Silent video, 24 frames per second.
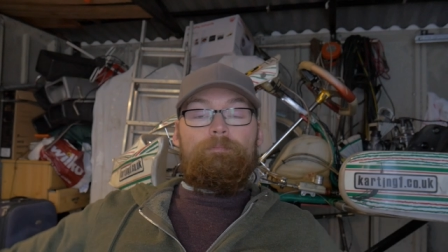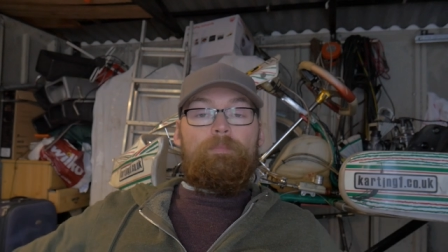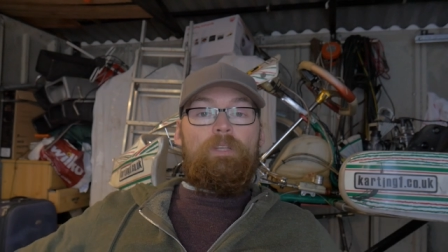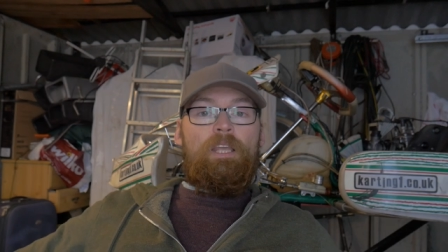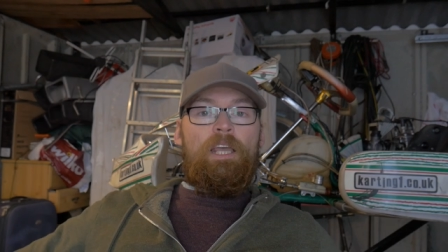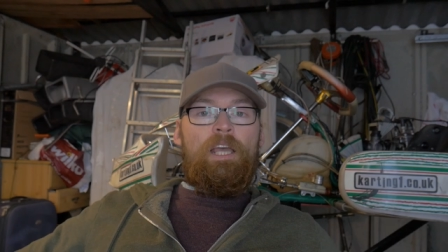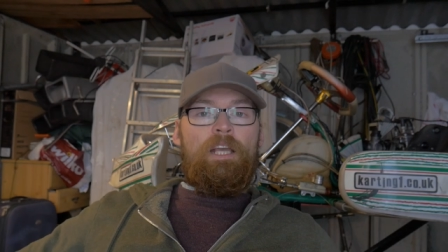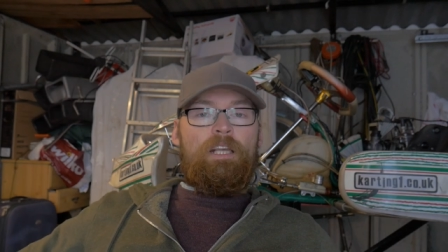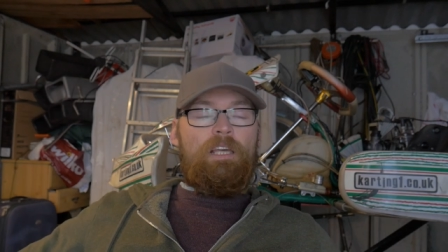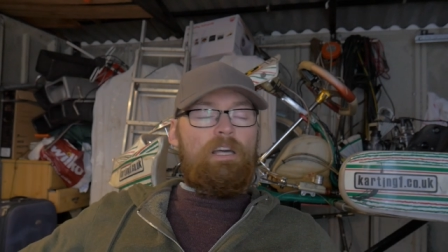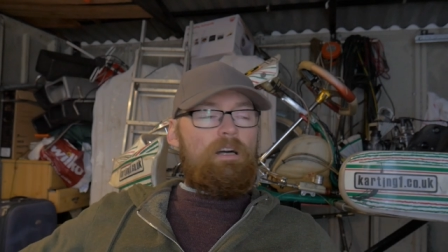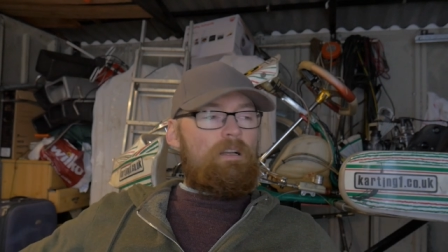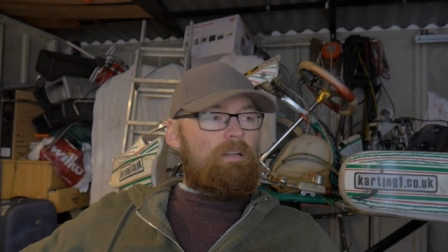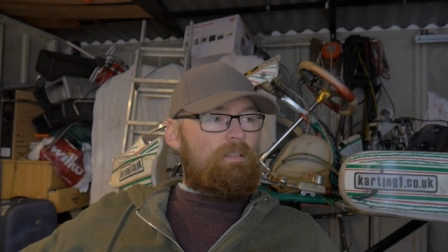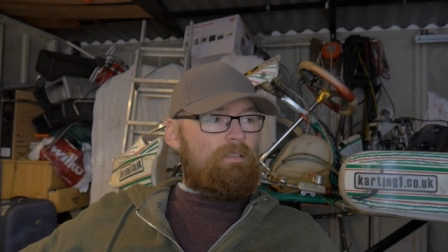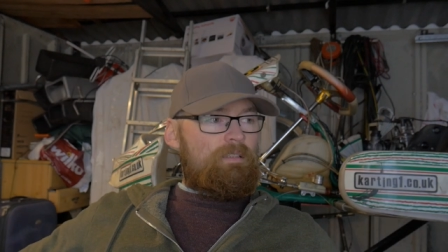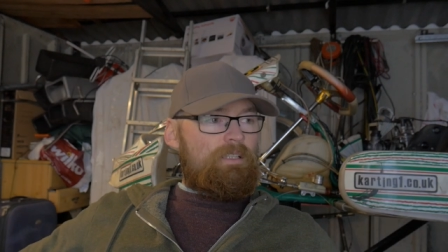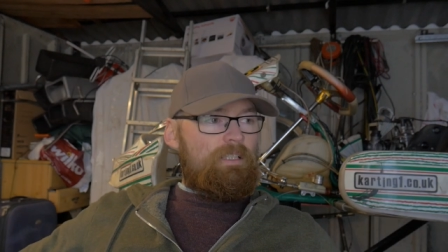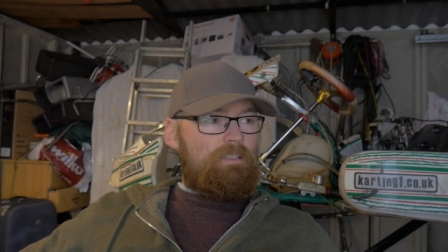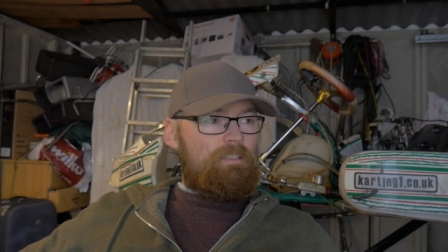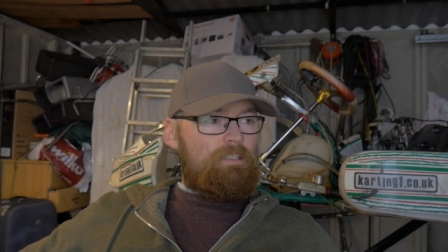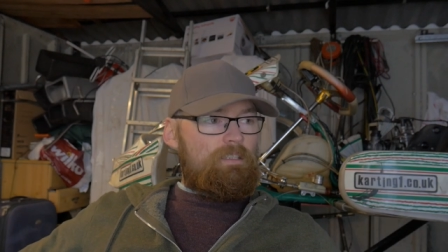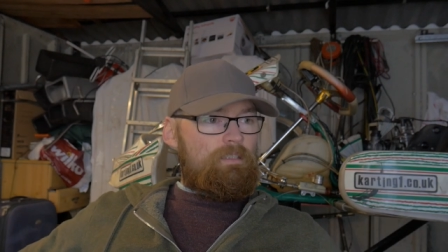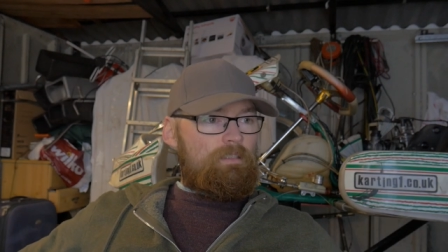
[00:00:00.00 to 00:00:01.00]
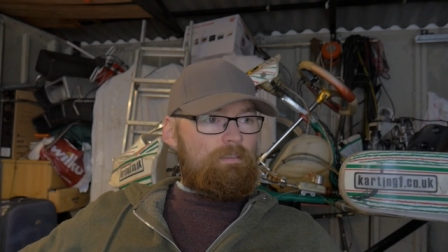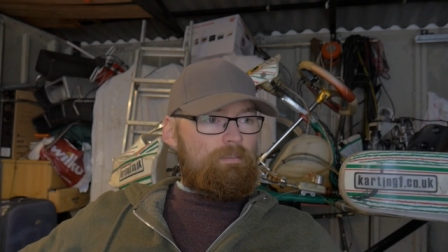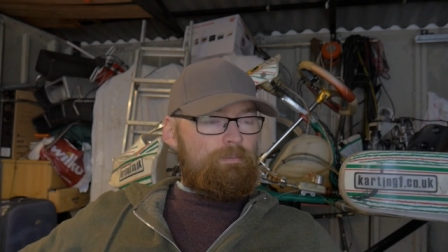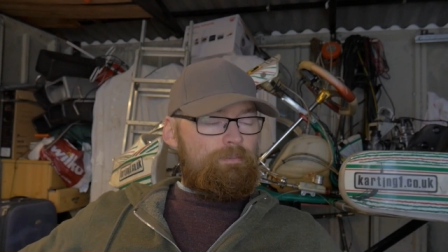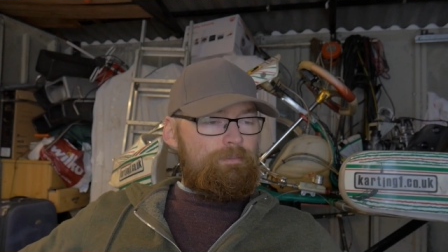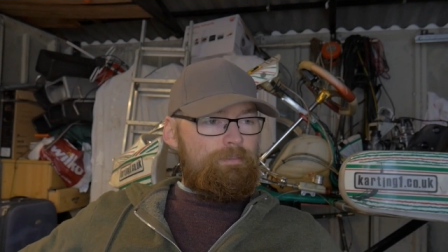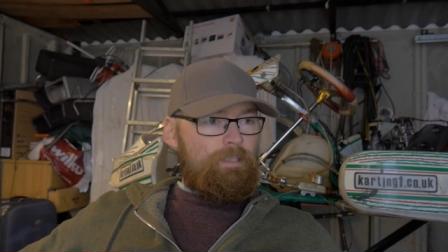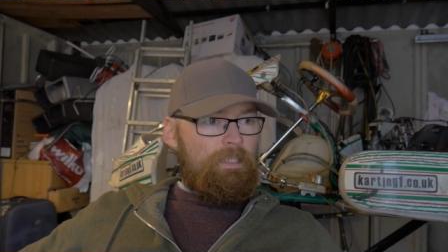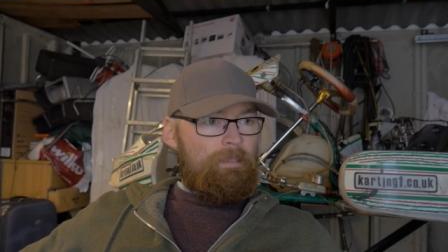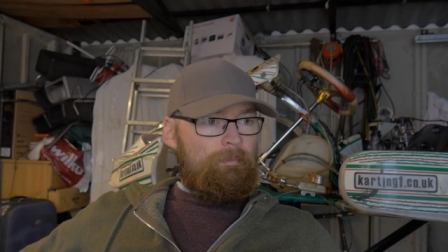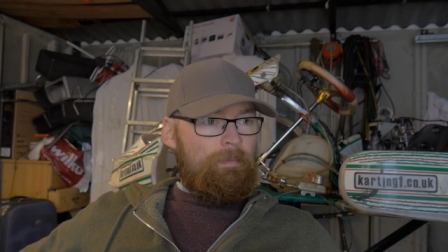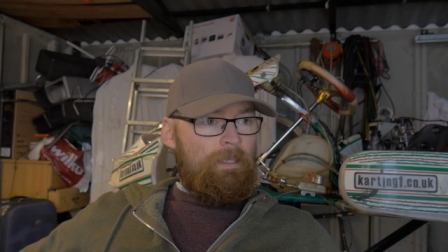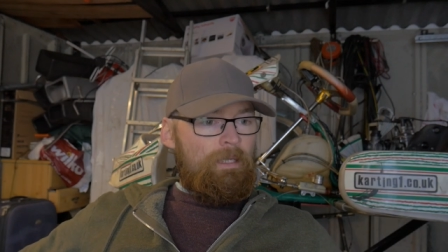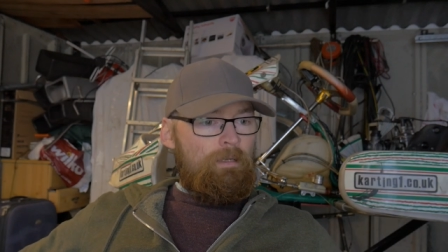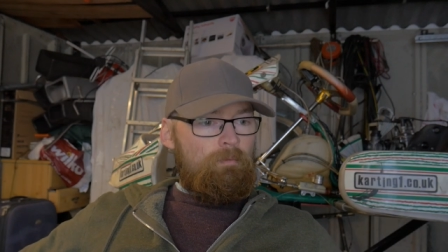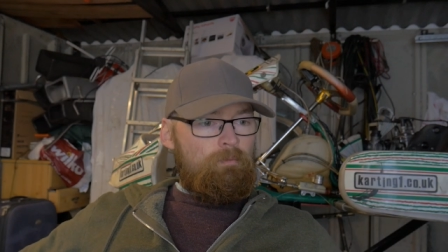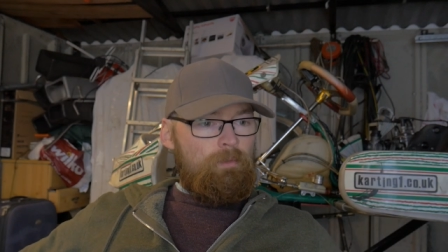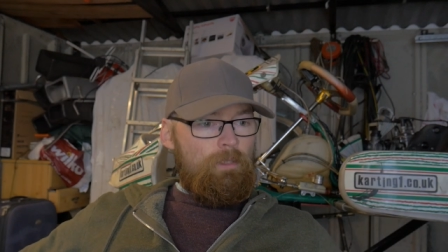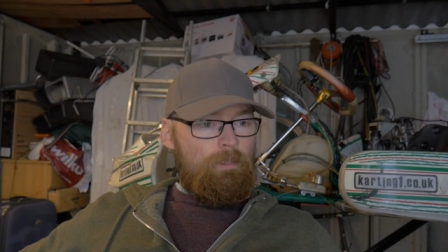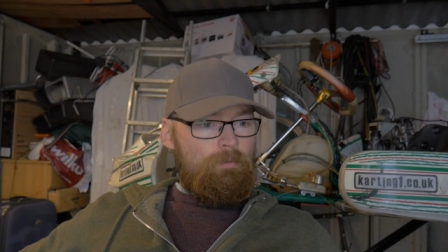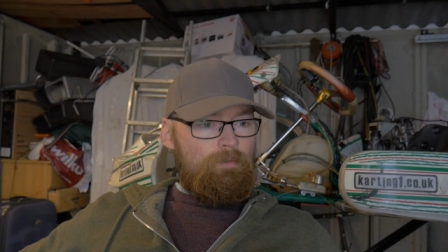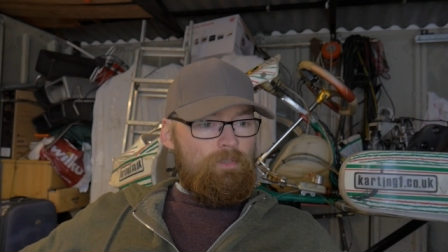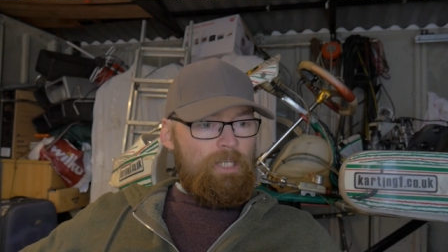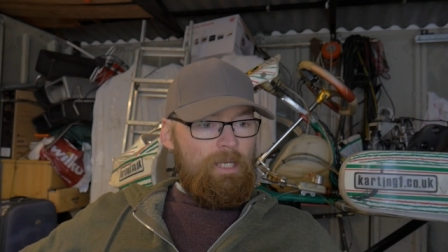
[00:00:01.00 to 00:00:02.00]
yeah, karting's had a female
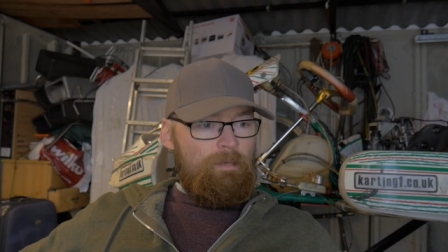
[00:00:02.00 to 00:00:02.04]
world